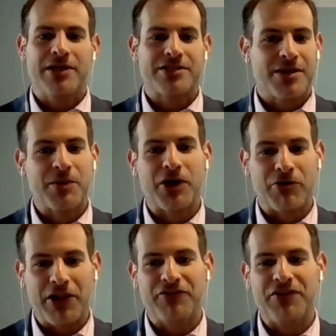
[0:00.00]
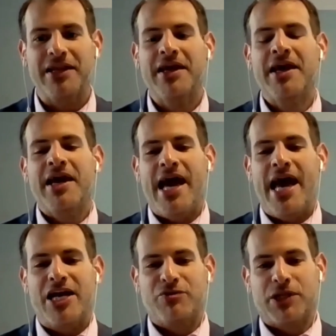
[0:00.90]
It's somewhat irrelevant.
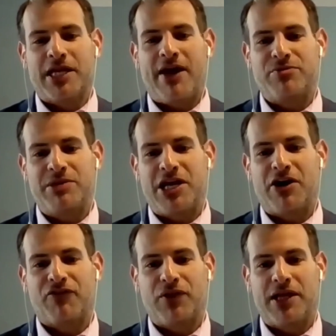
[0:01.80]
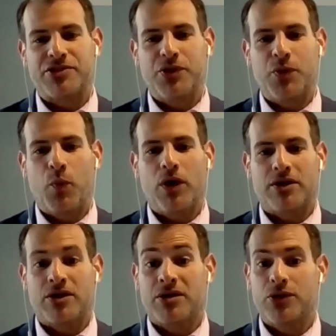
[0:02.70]
And you really have to be careful as to
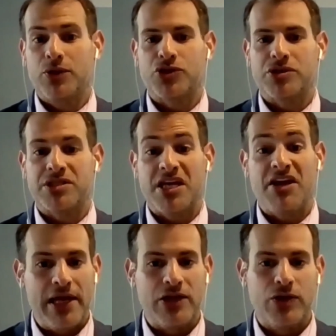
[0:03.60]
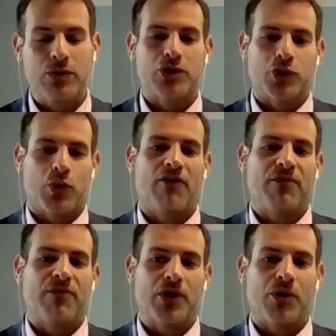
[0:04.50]
what conclusions, if any, you can draw
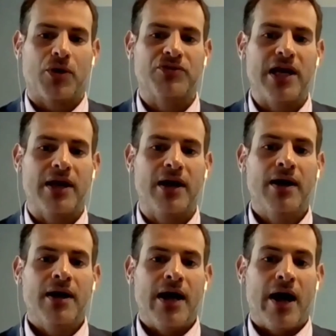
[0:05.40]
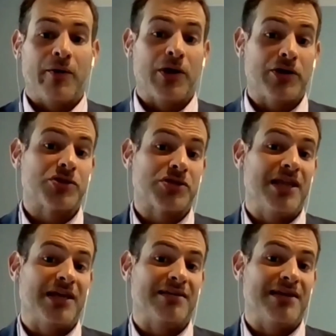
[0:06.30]
from the current data. I would also
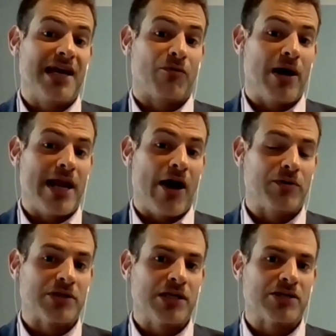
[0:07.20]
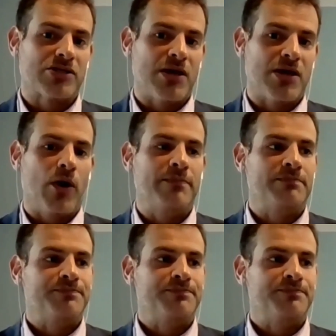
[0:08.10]
say that the data right now is somewhat,